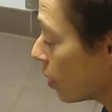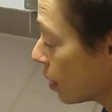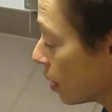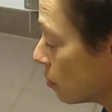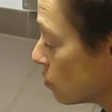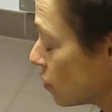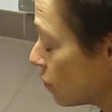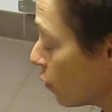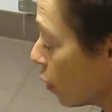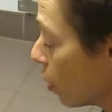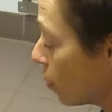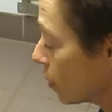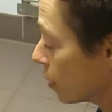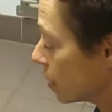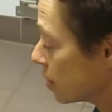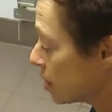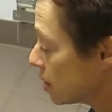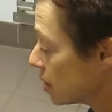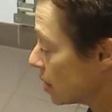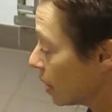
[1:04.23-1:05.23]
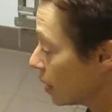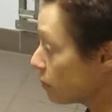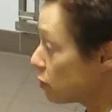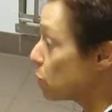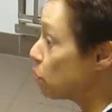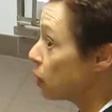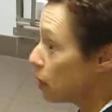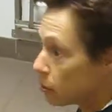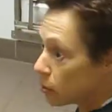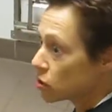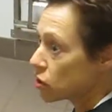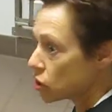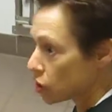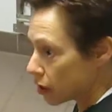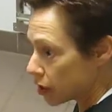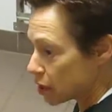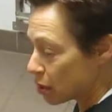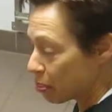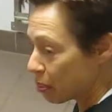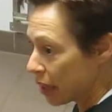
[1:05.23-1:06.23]
comes forward and sniffs, people
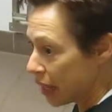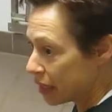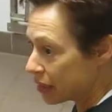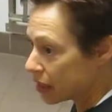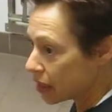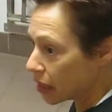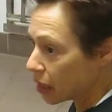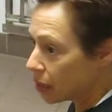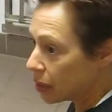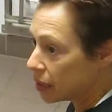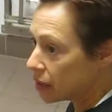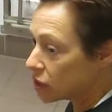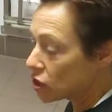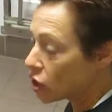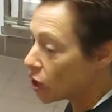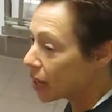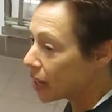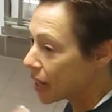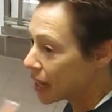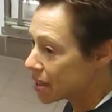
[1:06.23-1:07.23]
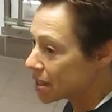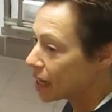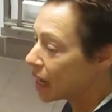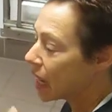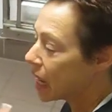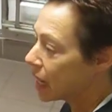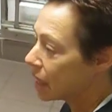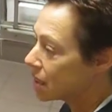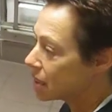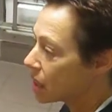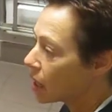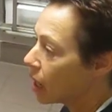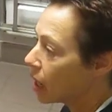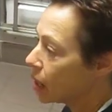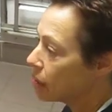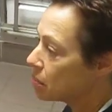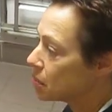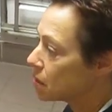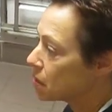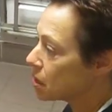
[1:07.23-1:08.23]
start to pet them, and the dog hasn't had
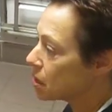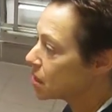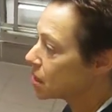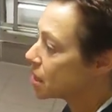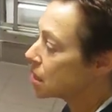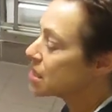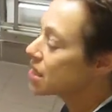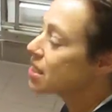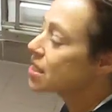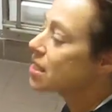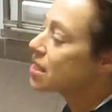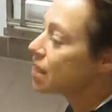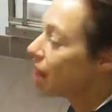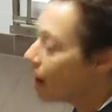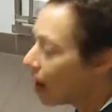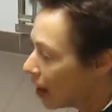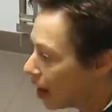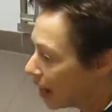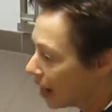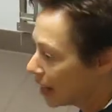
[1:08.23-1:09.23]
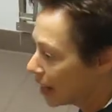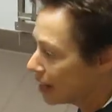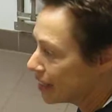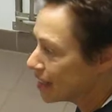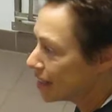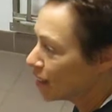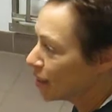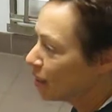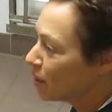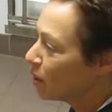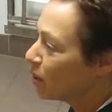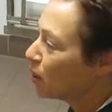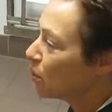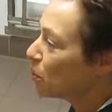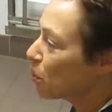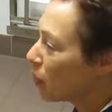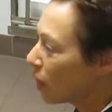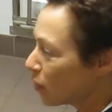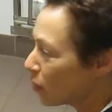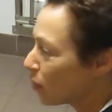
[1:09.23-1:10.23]
time to decide
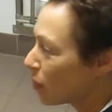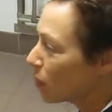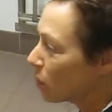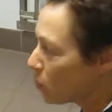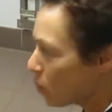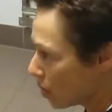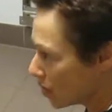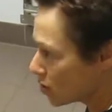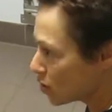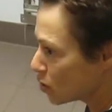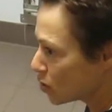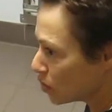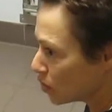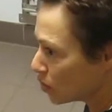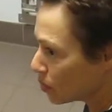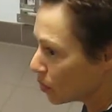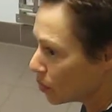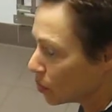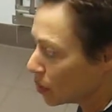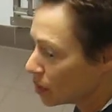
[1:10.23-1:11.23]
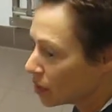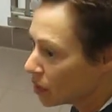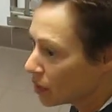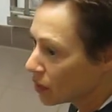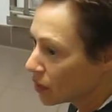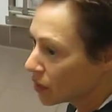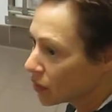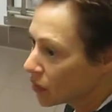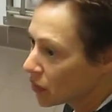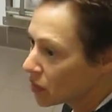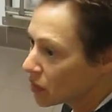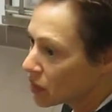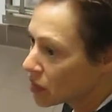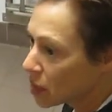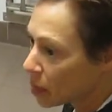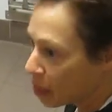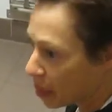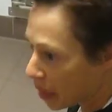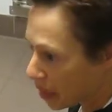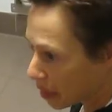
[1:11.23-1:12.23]
whether it wants you
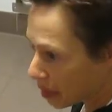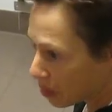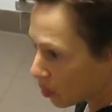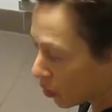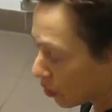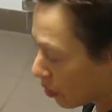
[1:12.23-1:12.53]
to pet him or